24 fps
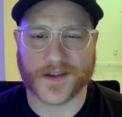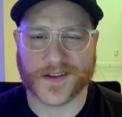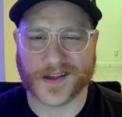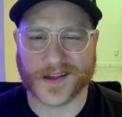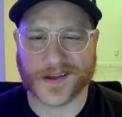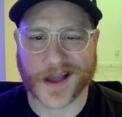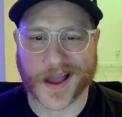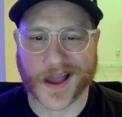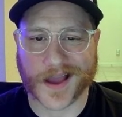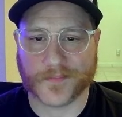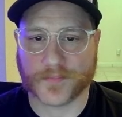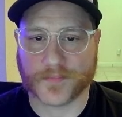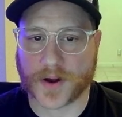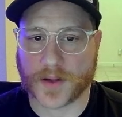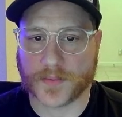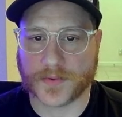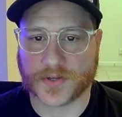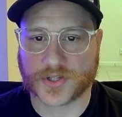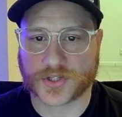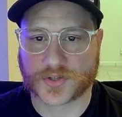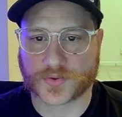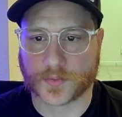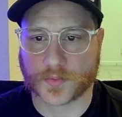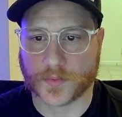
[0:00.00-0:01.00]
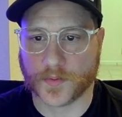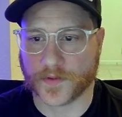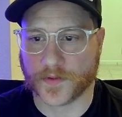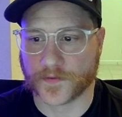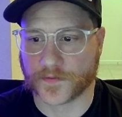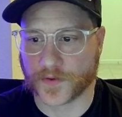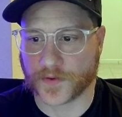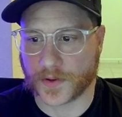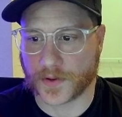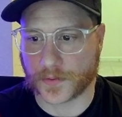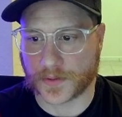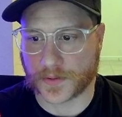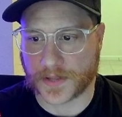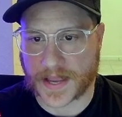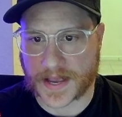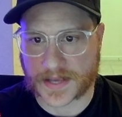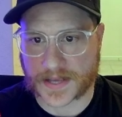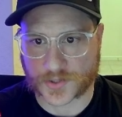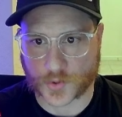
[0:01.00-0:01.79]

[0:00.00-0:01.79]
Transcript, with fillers: I probably just remove the frequently asked